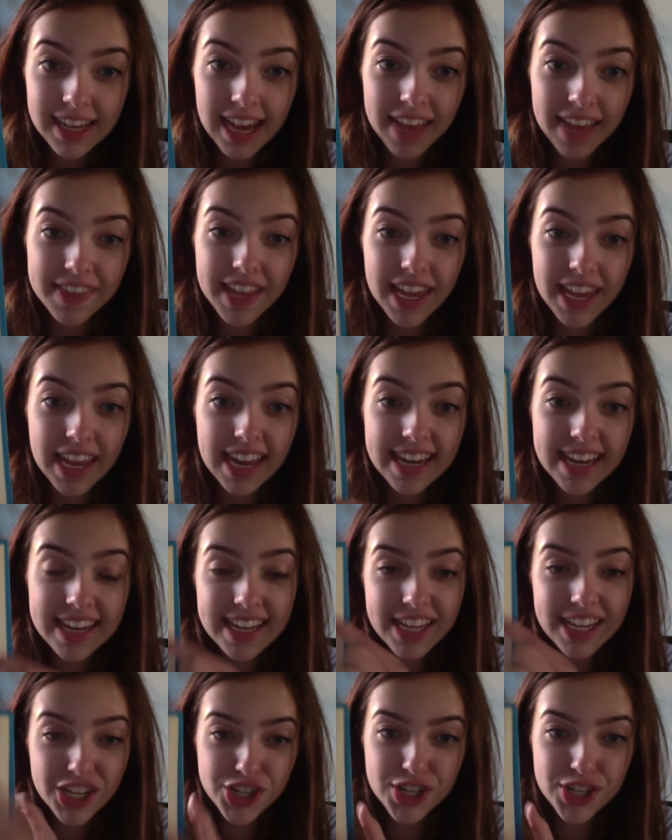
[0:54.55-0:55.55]
And then
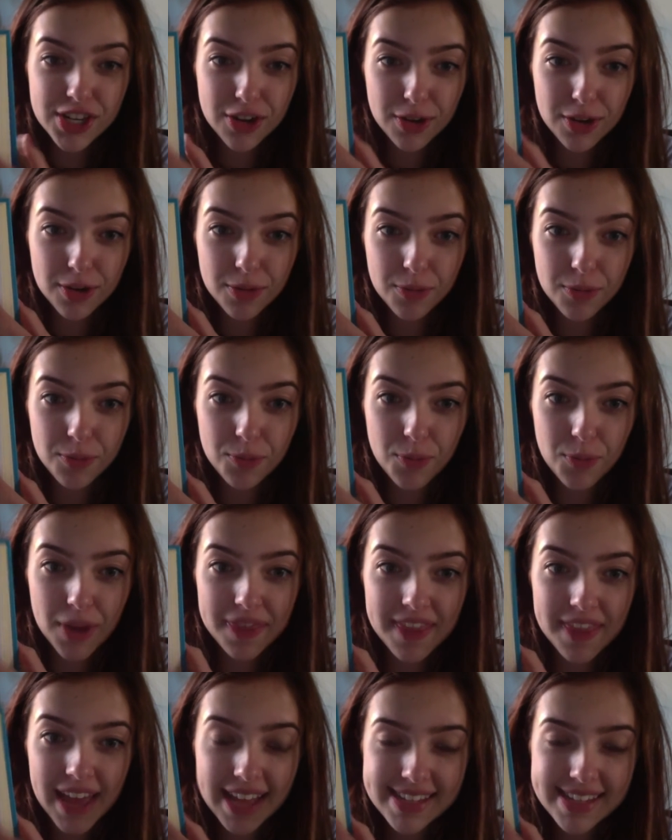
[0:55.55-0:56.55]
each year,
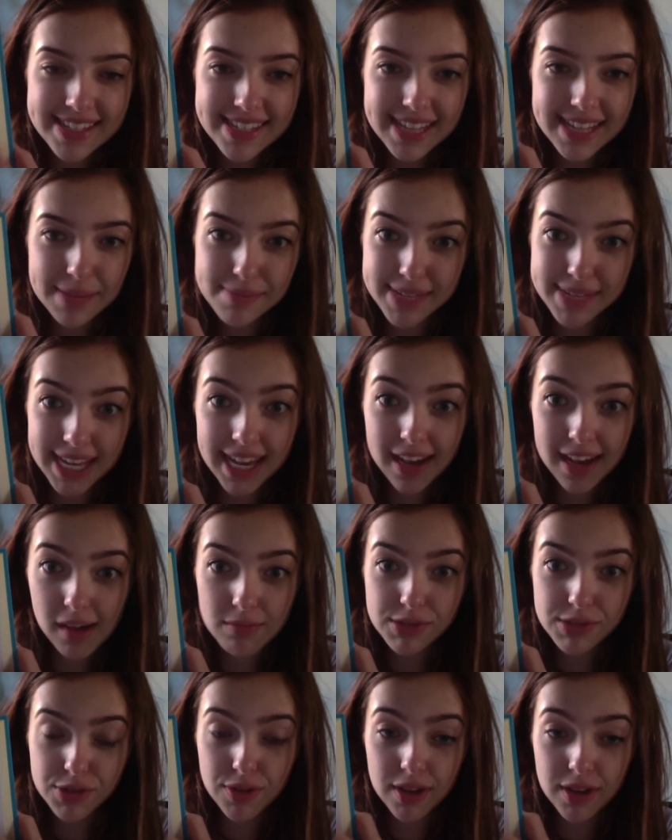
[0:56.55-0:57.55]
when that same day
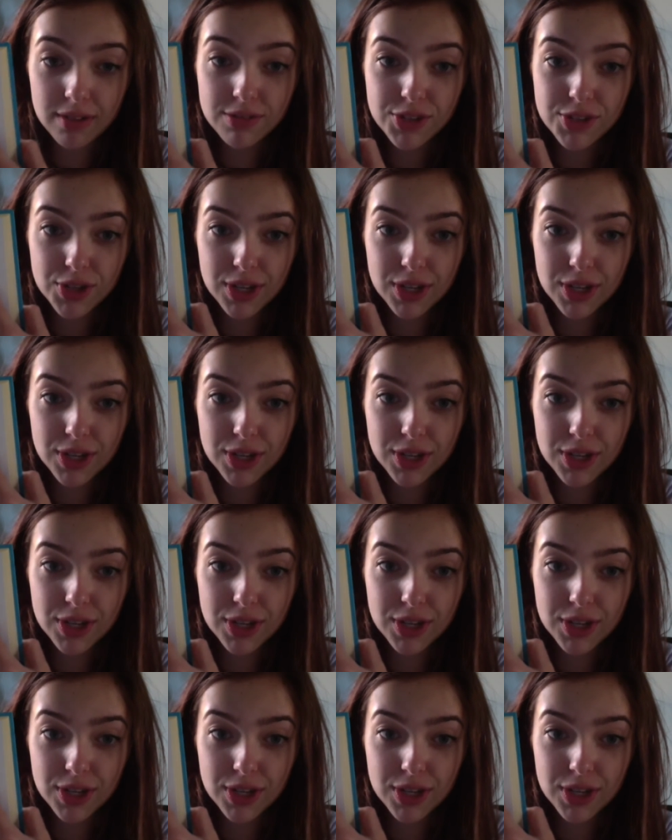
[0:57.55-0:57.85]
comes around,